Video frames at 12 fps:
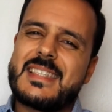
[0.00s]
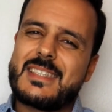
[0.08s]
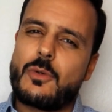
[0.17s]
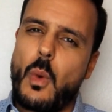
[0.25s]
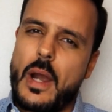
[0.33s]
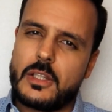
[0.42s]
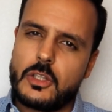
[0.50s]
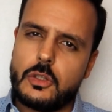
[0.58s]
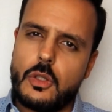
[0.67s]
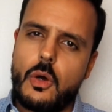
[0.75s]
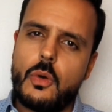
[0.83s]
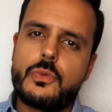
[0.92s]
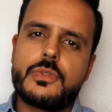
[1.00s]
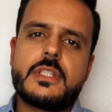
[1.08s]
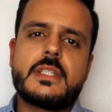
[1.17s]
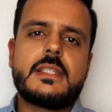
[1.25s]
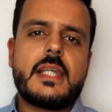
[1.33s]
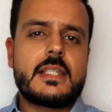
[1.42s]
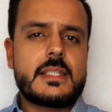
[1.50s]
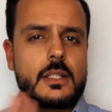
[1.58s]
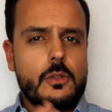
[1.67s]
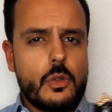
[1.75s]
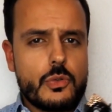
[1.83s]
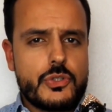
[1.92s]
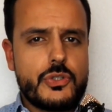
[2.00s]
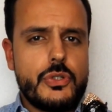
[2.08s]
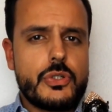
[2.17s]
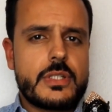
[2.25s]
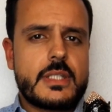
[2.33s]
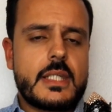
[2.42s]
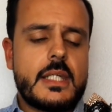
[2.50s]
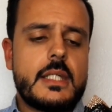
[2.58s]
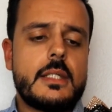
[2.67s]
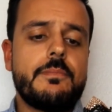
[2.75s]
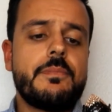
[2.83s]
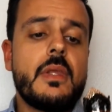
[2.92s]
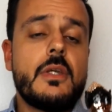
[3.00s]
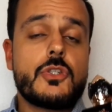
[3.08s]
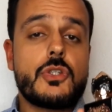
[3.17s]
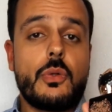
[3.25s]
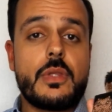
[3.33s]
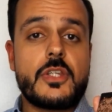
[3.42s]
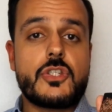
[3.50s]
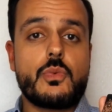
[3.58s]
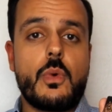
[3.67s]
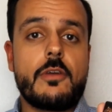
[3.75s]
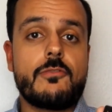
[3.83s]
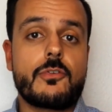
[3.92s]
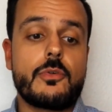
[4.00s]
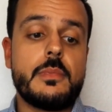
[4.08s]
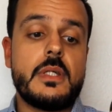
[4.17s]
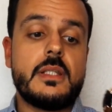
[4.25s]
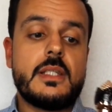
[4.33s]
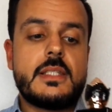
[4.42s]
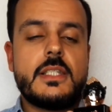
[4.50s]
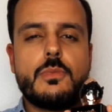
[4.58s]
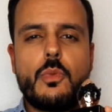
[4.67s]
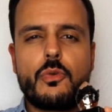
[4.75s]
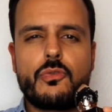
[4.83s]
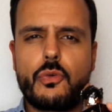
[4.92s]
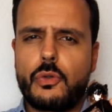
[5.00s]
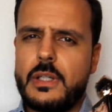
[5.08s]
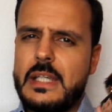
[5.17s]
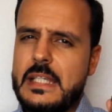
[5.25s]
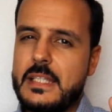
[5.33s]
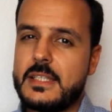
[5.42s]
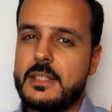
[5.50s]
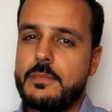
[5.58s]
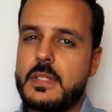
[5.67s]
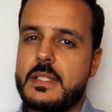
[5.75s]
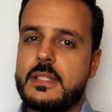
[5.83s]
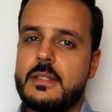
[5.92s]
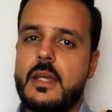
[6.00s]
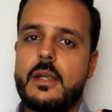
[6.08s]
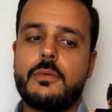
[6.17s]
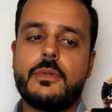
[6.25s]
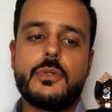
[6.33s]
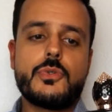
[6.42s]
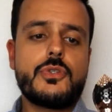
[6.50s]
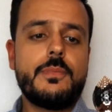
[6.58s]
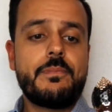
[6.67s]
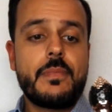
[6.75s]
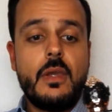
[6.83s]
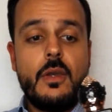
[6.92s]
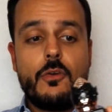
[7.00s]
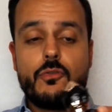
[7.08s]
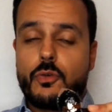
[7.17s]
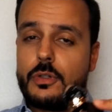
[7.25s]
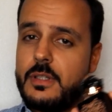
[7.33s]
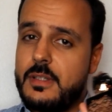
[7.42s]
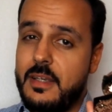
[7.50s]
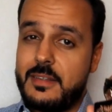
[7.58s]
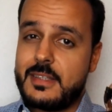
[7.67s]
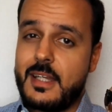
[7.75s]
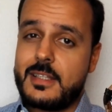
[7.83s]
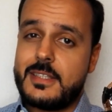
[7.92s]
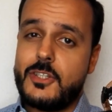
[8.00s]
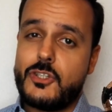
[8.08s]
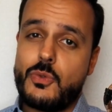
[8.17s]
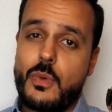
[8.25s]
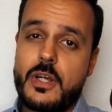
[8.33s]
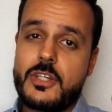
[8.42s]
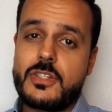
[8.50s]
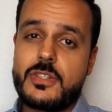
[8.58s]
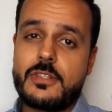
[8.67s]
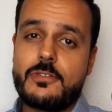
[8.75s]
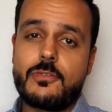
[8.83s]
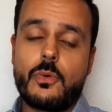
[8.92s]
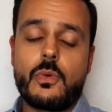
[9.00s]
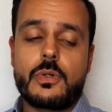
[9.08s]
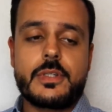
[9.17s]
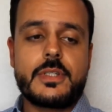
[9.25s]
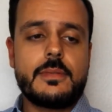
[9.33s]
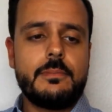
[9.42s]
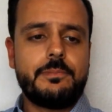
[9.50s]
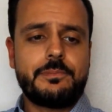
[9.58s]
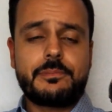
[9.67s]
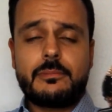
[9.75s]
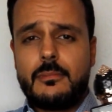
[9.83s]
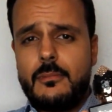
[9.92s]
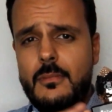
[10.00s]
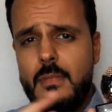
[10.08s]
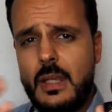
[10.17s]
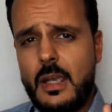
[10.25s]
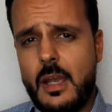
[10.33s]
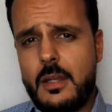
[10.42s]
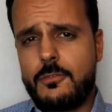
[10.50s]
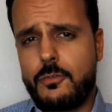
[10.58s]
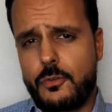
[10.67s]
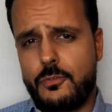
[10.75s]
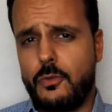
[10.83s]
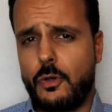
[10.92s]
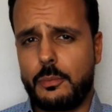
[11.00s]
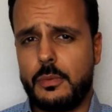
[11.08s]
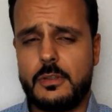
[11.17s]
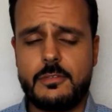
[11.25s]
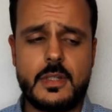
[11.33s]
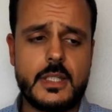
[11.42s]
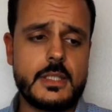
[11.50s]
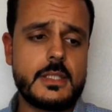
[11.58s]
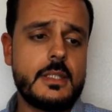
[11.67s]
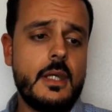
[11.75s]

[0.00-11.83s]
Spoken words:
quite low, it sets close to your skin. So that's why for me this is more for intimate scenarios, for date night situations of course, and for formal events.